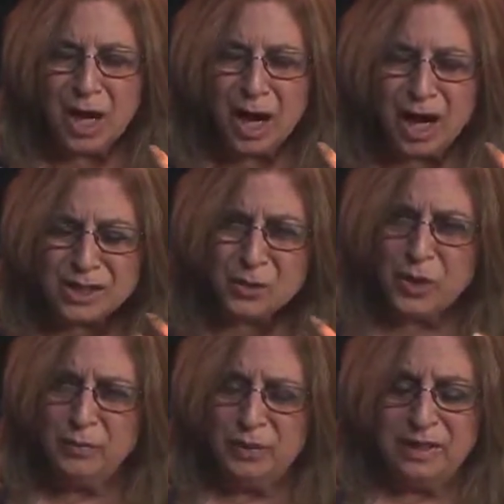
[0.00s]
are
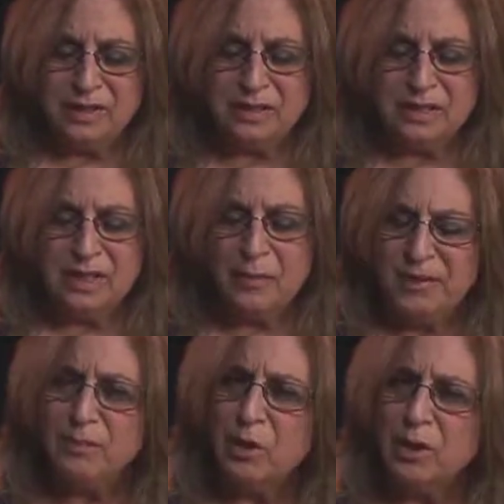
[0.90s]
soybeans a
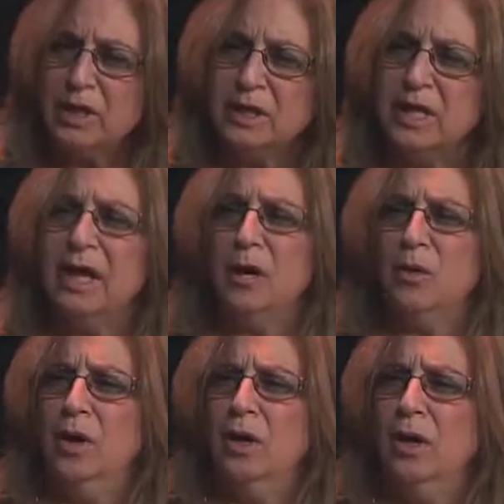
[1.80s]
big market now?
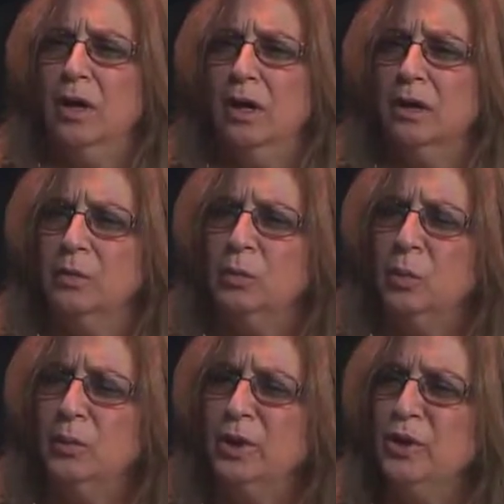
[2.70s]

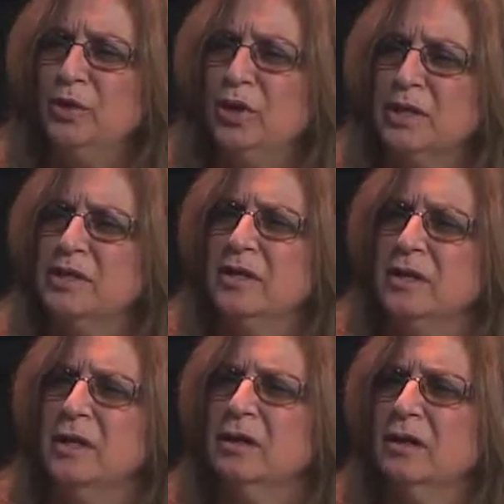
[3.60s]
What are your thoughts on that?